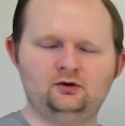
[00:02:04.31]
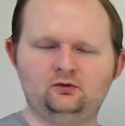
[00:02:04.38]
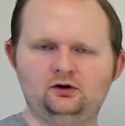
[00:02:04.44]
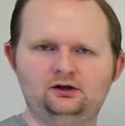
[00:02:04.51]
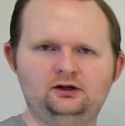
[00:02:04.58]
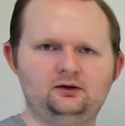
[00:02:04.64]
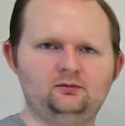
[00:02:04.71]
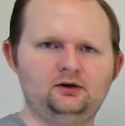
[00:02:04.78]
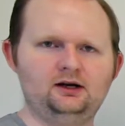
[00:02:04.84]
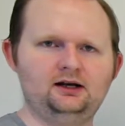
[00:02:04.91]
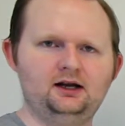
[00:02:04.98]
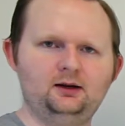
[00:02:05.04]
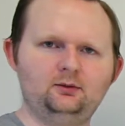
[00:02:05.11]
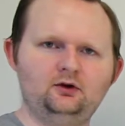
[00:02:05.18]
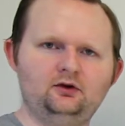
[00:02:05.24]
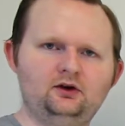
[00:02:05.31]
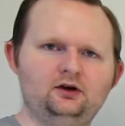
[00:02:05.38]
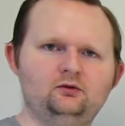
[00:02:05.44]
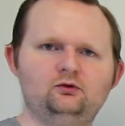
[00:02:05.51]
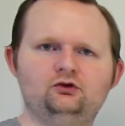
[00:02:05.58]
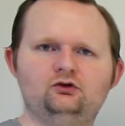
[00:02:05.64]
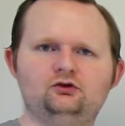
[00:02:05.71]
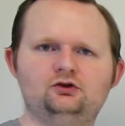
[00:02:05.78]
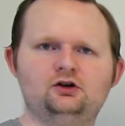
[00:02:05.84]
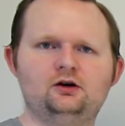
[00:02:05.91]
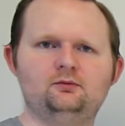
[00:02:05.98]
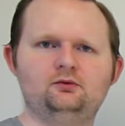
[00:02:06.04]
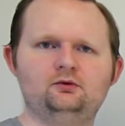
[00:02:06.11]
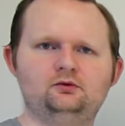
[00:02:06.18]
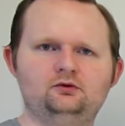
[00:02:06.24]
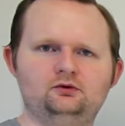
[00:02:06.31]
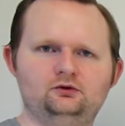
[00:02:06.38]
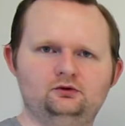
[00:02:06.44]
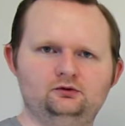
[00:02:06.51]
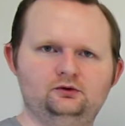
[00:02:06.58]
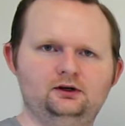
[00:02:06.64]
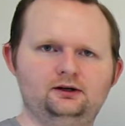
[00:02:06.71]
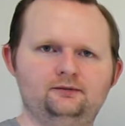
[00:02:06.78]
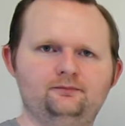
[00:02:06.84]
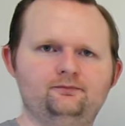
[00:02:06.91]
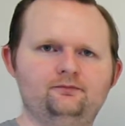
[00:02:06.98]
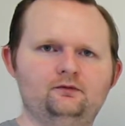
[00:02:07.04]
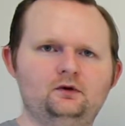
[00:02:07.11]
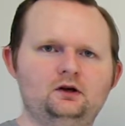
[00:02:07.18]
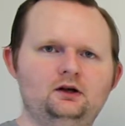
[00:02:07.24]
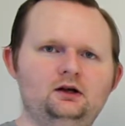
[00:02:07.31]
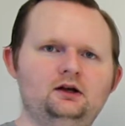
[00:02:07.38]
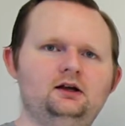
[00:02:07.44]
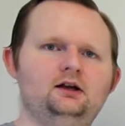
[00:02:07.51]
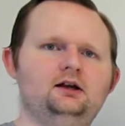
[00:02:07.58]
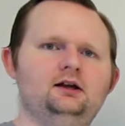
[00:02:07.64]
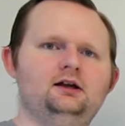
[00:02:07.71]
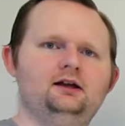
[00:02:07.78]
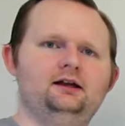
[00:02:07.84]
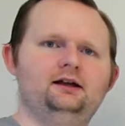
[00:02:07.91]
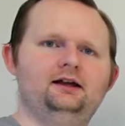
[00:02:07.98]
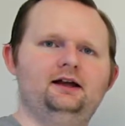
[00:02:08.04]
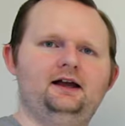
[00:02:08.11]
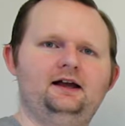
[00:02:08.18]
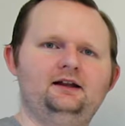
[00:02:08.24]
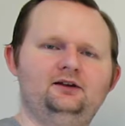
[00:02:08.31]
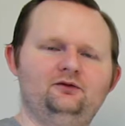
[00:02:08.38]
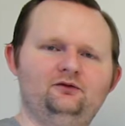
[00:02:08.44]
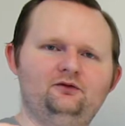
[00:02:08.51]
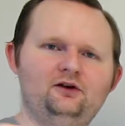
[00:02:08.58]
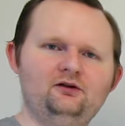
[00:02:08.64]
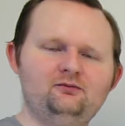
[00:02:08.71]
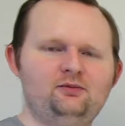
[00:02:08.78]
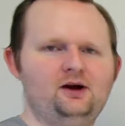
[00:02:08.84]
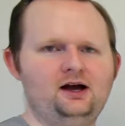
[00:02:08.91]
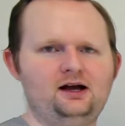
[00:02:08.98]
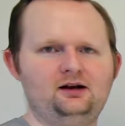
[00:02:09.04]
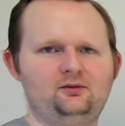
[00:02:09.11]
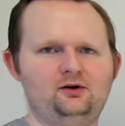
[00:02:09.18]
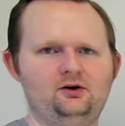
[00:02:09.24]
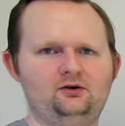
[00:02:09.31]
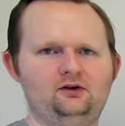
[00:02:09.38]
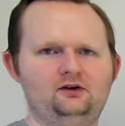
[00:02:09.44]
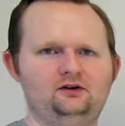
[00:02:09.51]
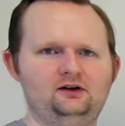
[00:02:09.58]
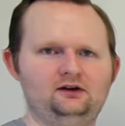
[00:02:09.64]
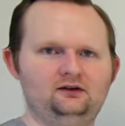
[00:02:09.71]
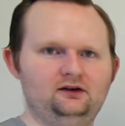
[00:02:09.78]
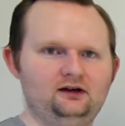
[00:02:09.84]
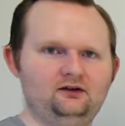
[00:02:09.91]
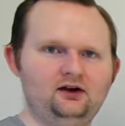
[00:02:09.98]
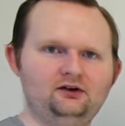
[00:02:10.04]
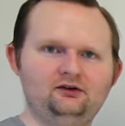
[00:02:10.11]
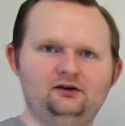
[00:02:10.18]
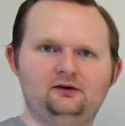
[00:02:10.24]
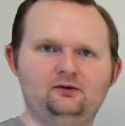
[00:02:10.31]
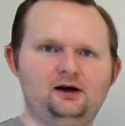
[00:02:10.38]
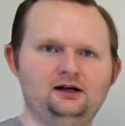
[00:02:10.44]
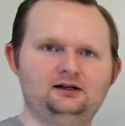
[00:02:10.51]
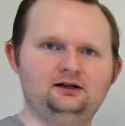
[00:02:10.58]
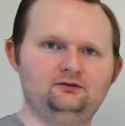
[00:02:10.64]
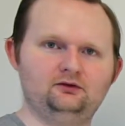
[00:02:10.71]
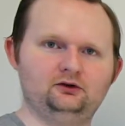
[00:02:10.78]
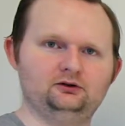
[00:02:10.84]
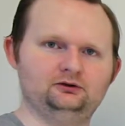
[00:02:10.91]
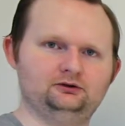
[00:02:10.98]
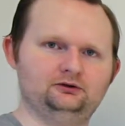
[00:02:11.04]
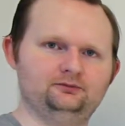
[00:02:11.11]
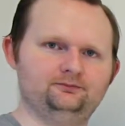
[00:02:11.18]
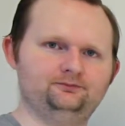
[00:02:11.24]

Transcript: What did my neighbor think we should stop doing? And the fun part about this is it's actually quite difficult.